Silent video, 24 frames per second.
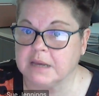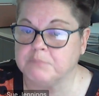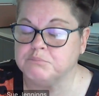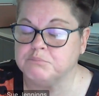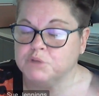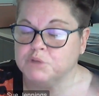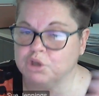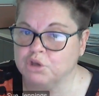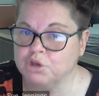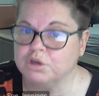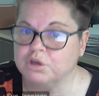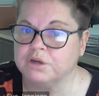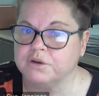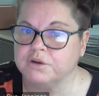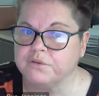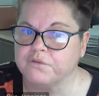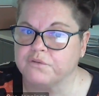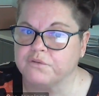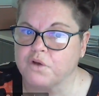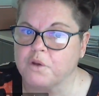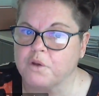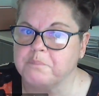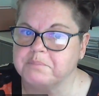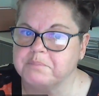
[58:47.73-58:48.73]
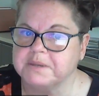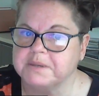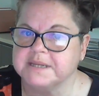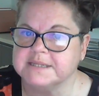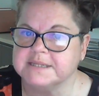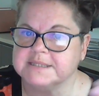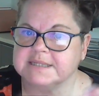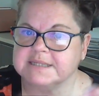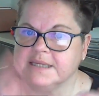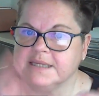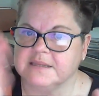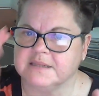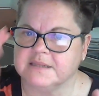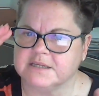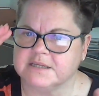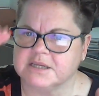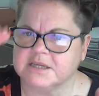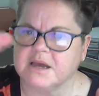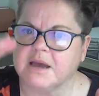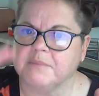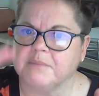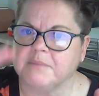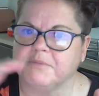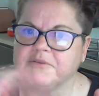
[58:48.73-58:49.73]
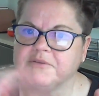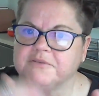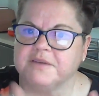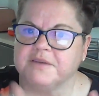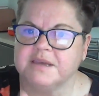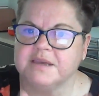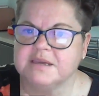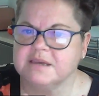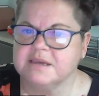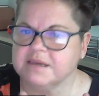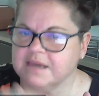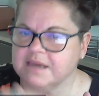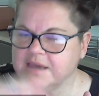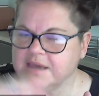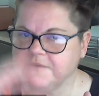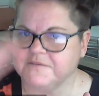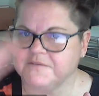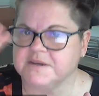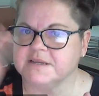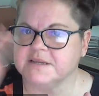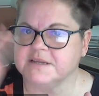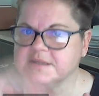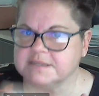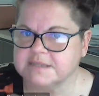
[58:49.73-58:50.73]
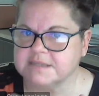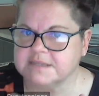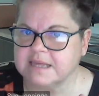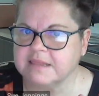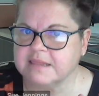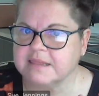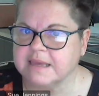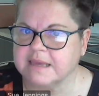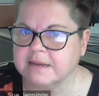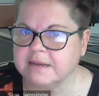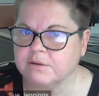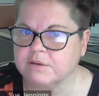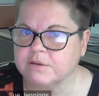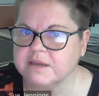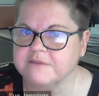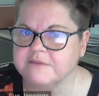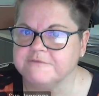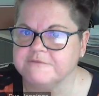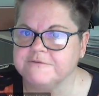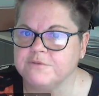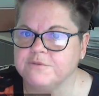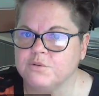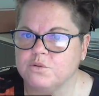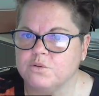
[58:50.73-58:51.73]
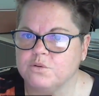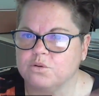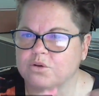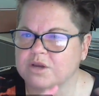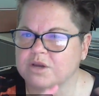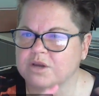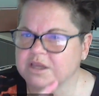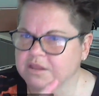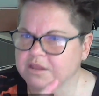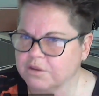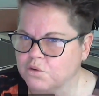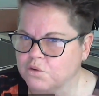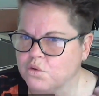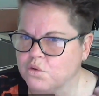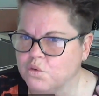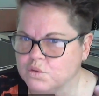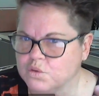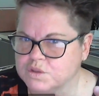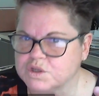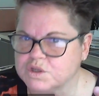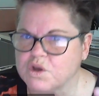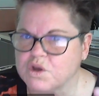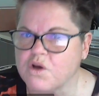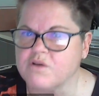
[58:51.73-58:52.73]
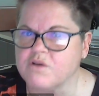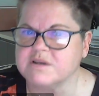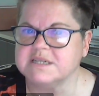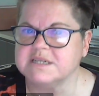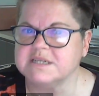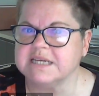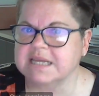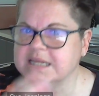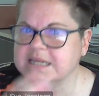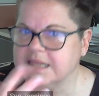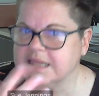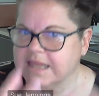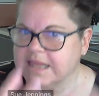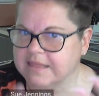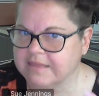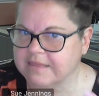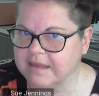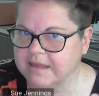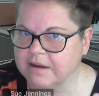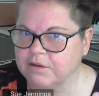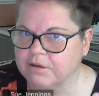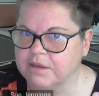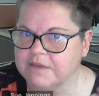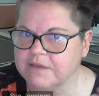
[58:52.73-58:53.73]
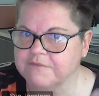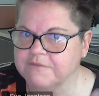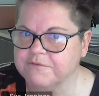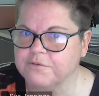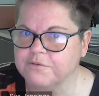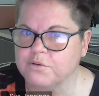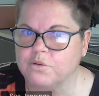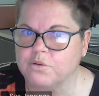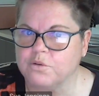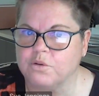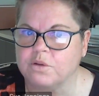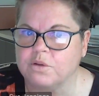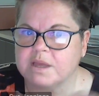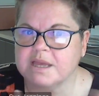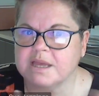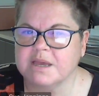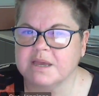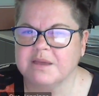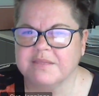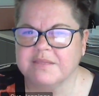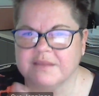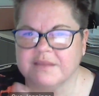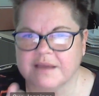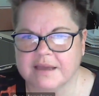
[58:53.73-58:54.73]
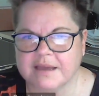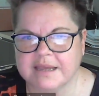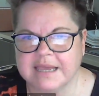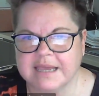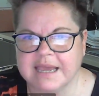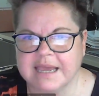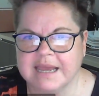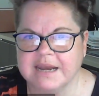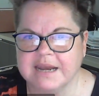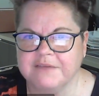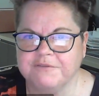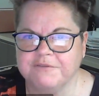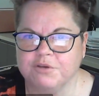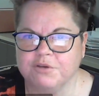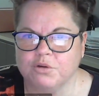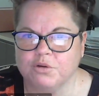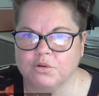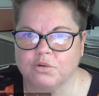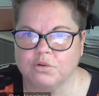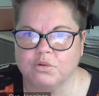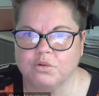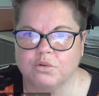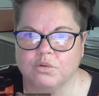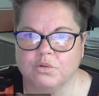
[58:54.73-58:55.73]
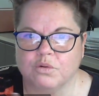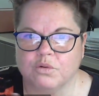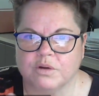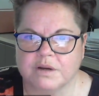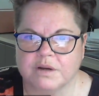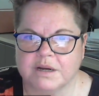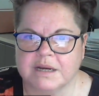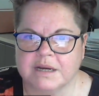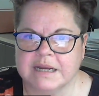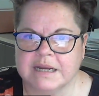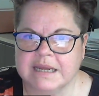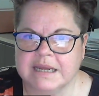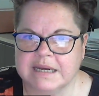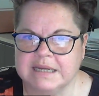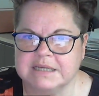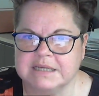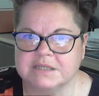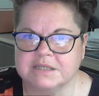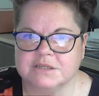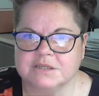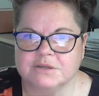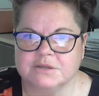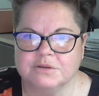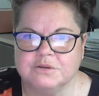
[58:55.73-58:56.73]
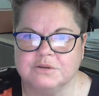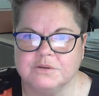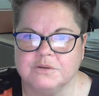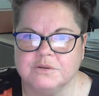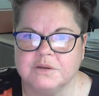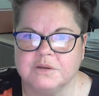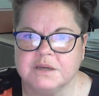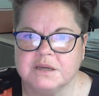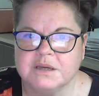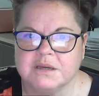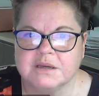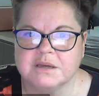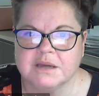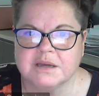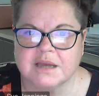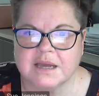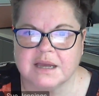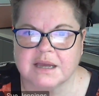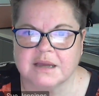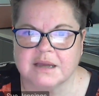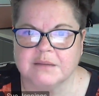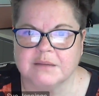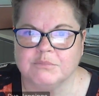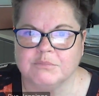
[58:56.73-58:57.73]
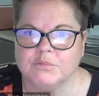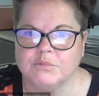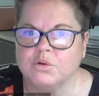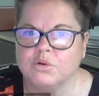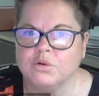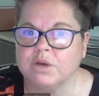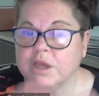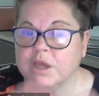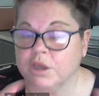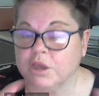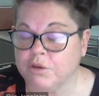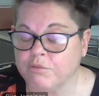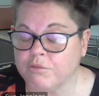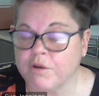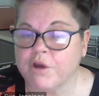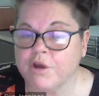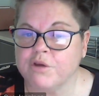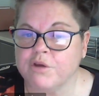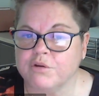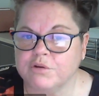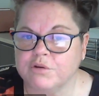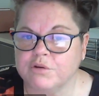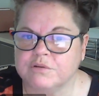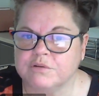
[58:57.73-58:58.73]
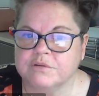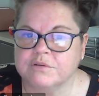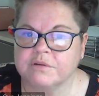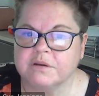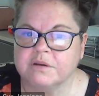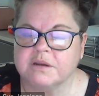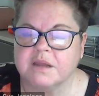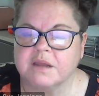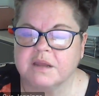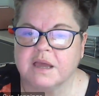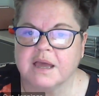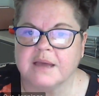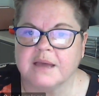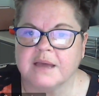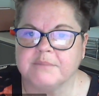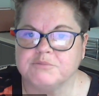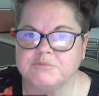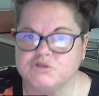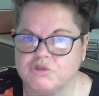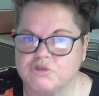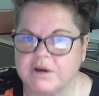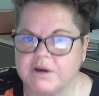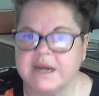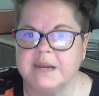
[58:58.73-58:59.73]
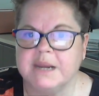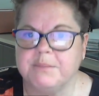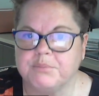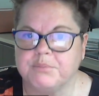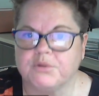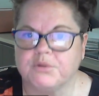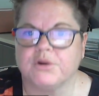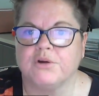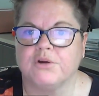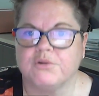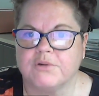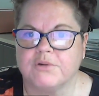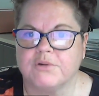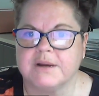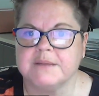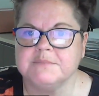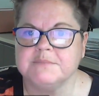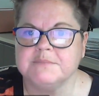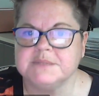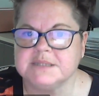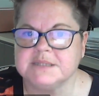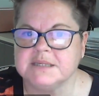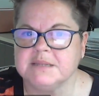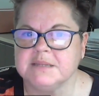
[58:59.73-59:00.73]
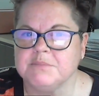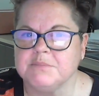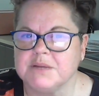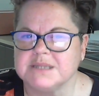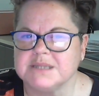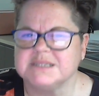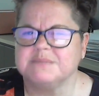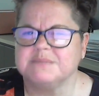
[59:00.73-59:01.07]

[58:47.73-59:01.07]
unit of competency, the type of evidence that they're looking for, the course content that they're looking for. Again, if you're needing to look at your own training programs, there might